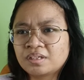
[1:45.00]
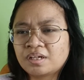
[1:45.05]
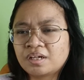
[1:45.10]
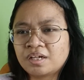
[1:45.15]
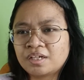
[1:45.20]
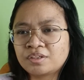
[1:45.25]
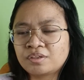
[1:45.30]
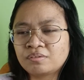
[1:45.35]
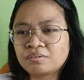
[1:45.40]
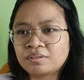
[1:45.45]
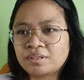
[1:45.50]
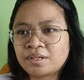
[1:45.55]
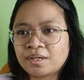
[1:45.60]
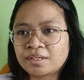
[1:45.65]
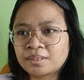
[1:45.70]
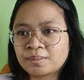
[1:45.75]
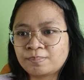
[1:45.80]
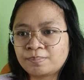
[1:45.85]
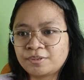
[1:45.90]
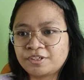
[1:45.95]
I don't
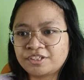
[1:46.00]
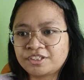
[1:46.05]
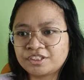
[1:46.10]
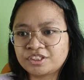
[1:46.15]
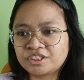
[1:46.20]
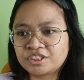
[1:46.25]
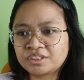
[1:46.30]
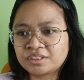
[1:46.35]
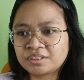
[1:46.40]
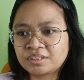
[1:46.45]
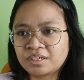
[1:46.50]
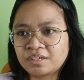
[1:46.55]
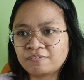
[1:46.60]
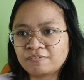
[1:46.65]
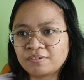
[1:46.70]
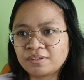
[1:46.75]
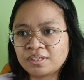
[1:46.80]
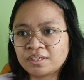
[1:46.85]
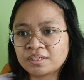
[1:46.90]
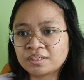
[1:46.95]
like the blush.
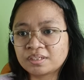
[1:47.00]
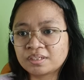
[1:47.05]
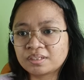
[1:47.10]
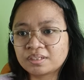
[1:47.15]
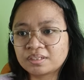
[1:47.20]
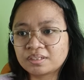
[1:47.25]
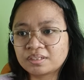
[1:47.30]
I feel like